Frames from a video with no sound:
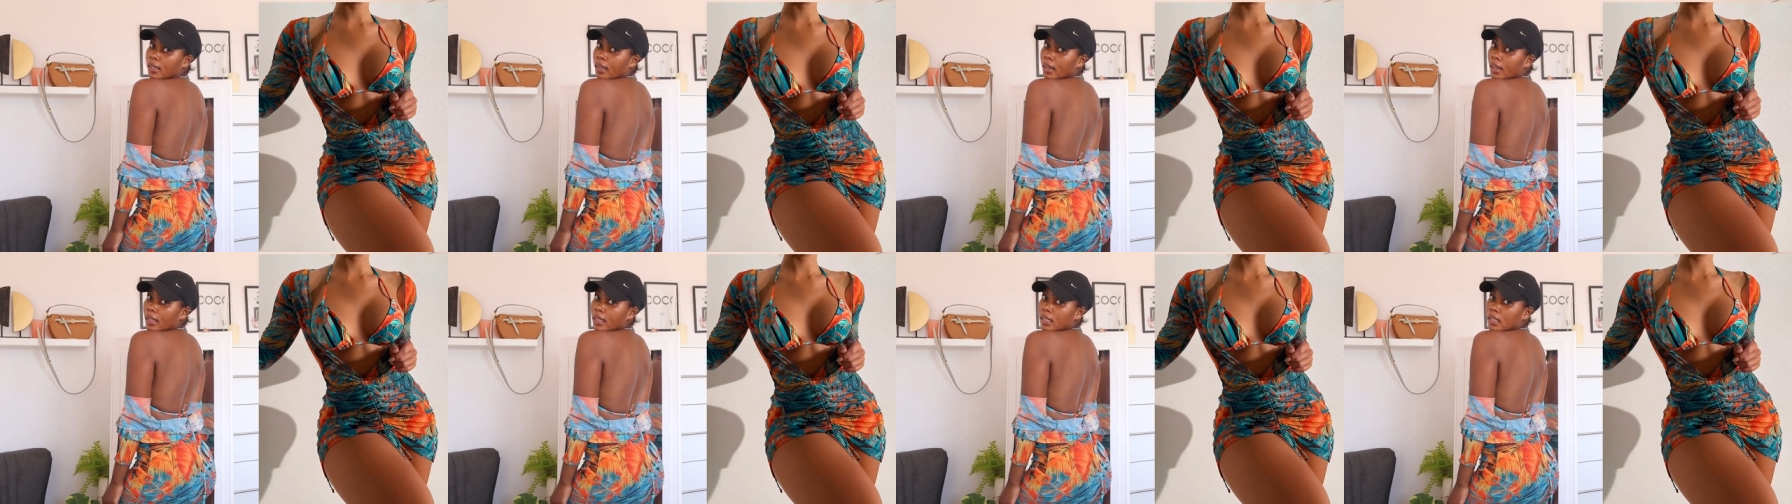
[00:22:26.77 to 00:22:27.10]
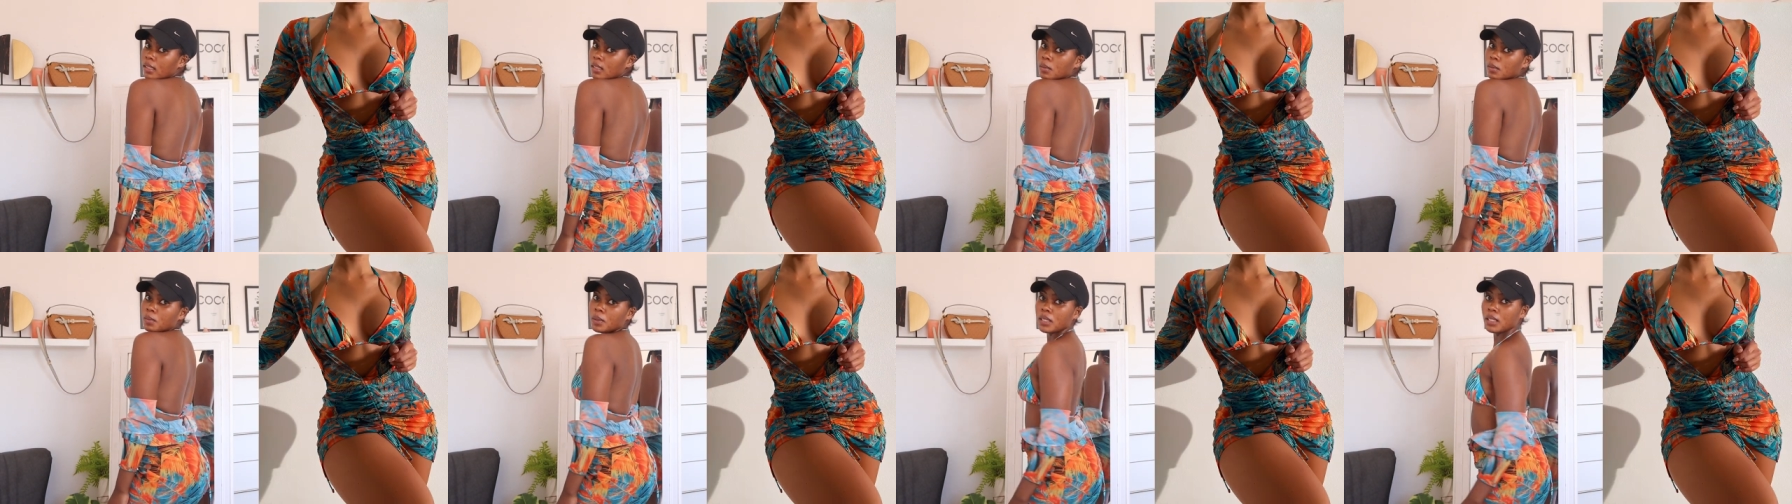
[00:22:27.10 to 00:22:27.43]
yeah,
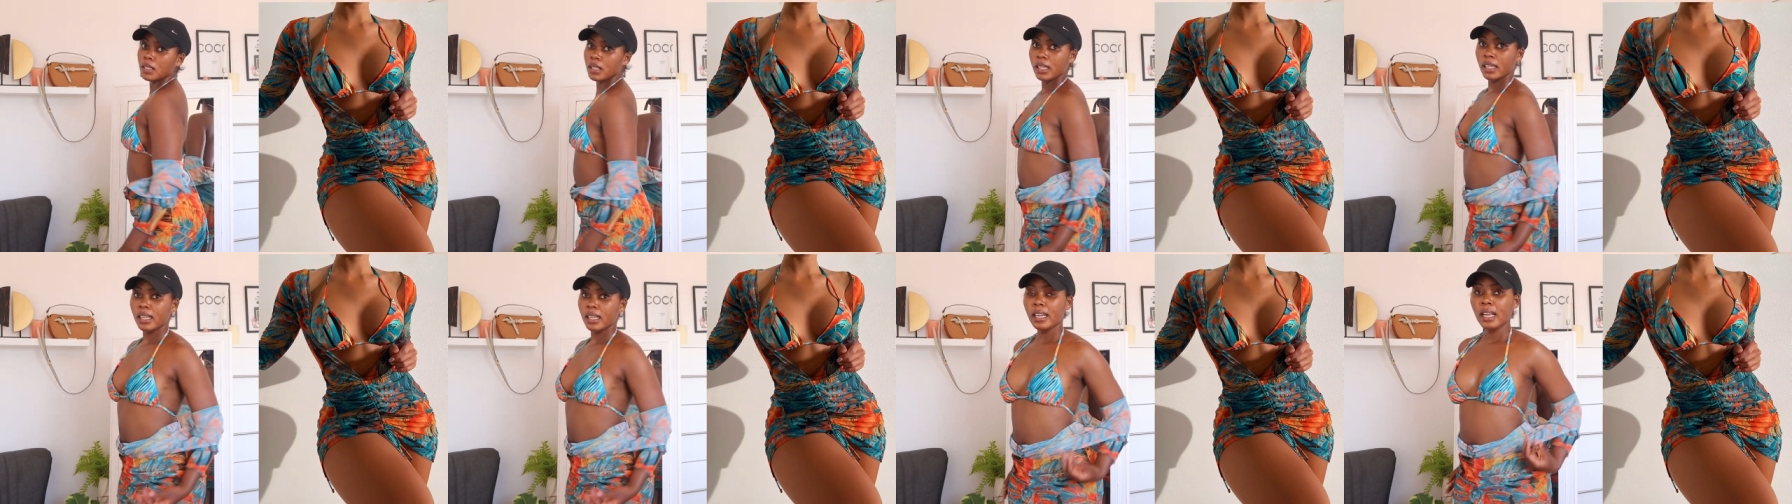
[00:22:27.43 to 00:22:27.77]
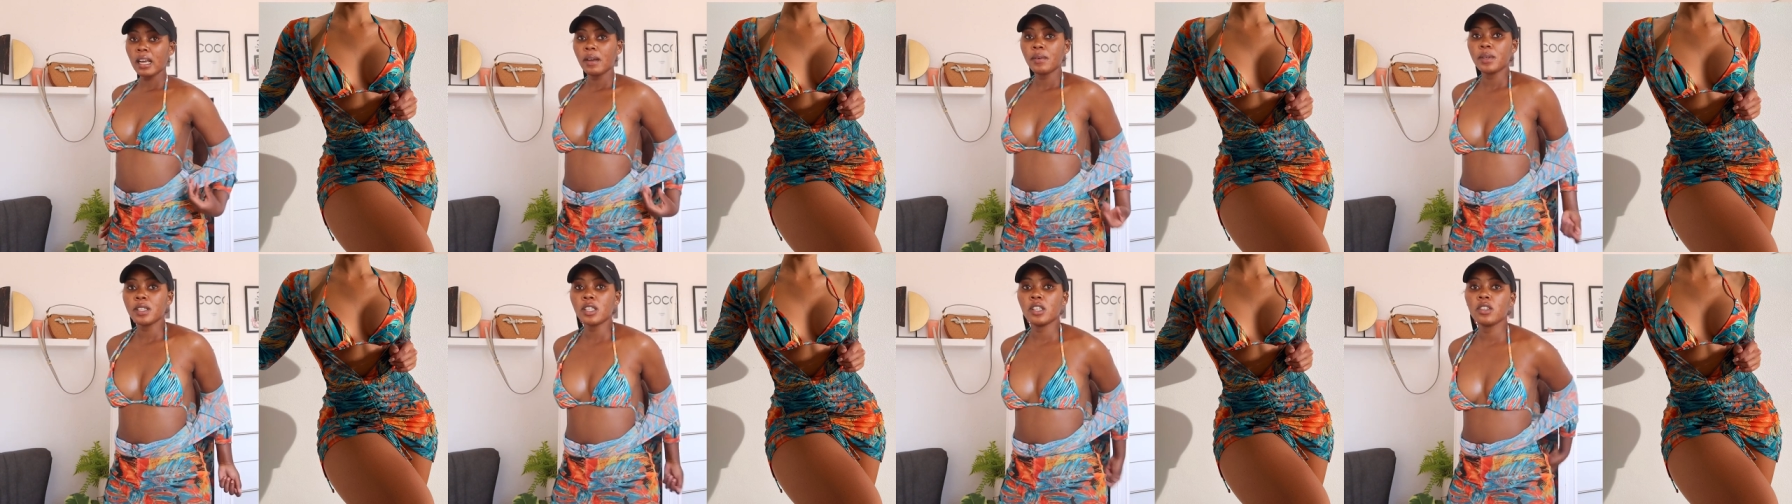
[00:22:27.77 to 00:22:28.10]
this is basically
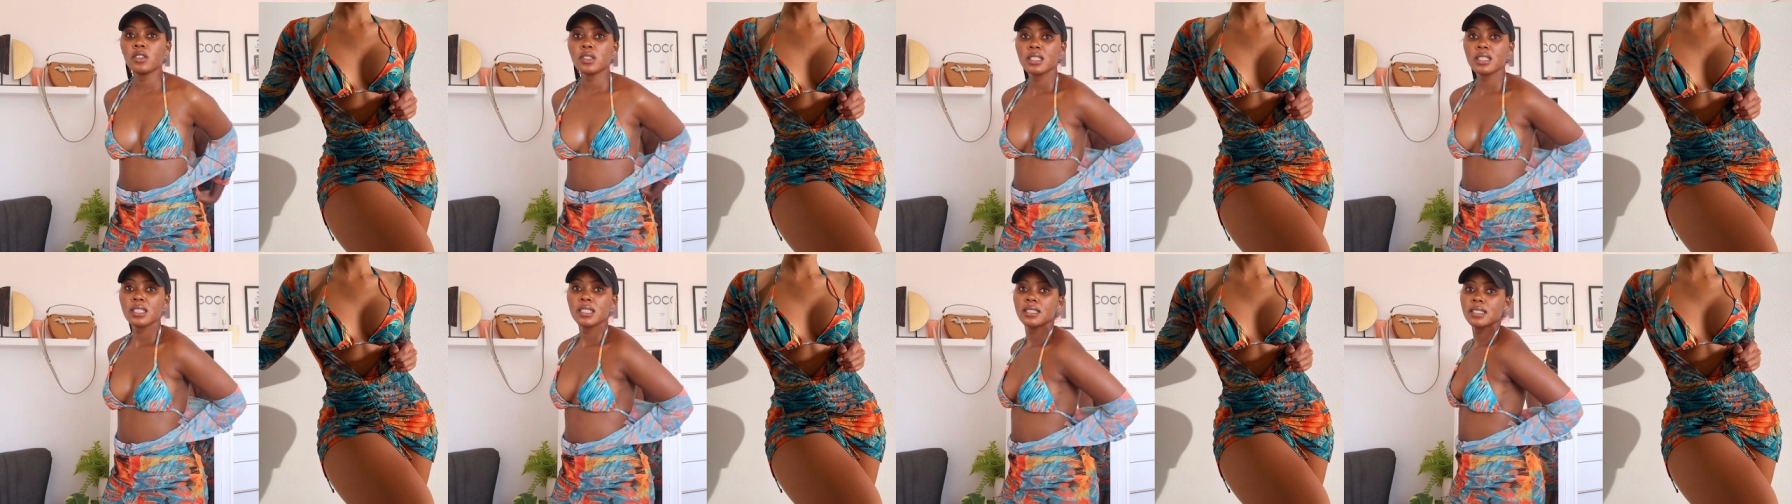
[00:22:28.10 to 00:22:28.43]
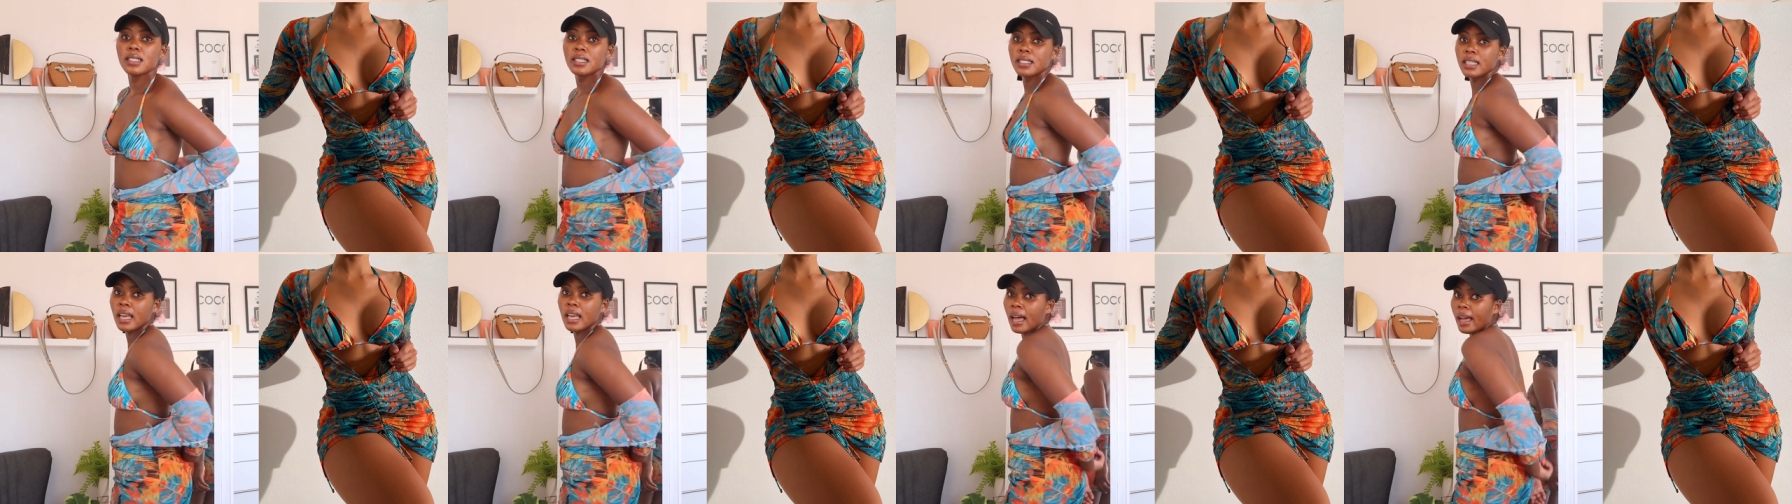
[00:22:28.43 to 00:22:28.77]
how it looks.
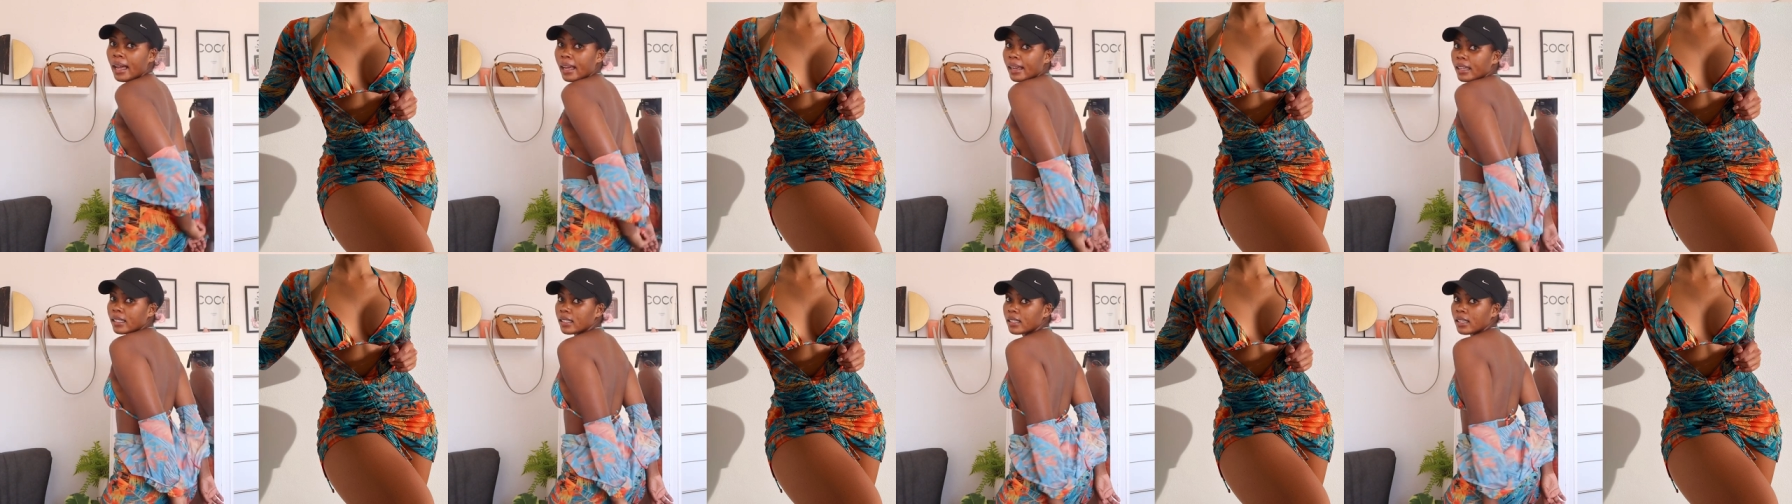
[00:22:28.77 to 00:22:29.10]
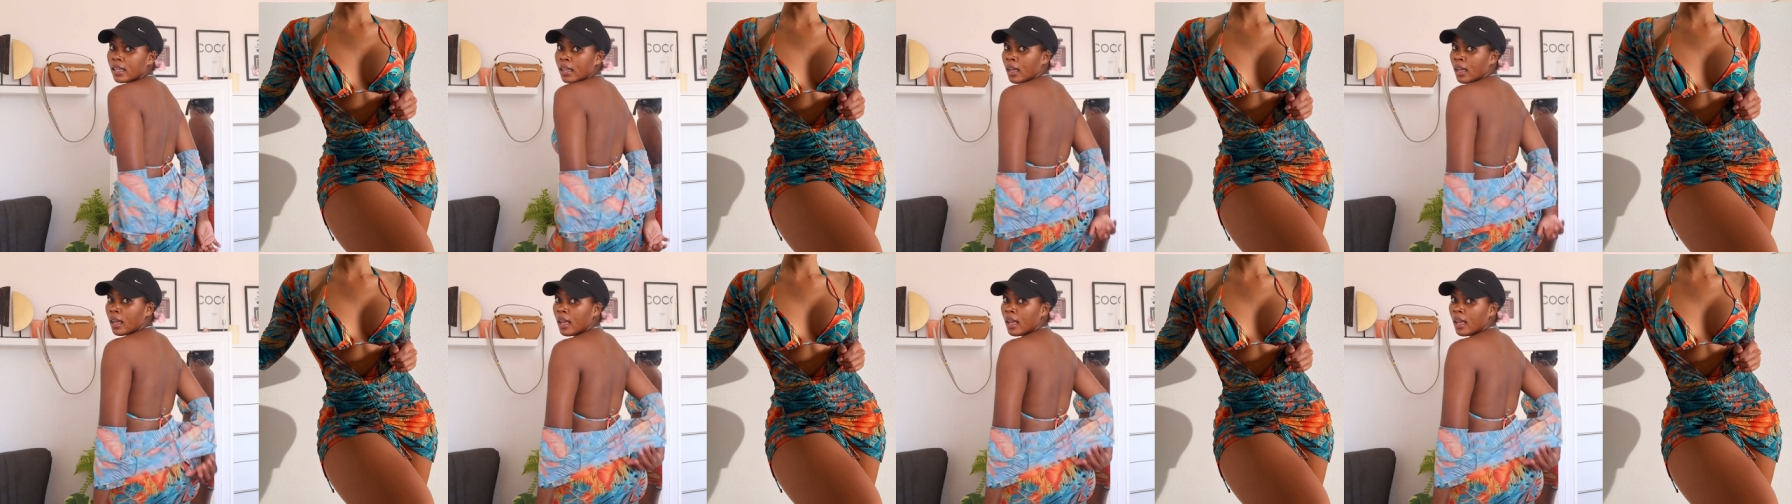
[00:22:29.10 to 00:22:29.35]
It's tied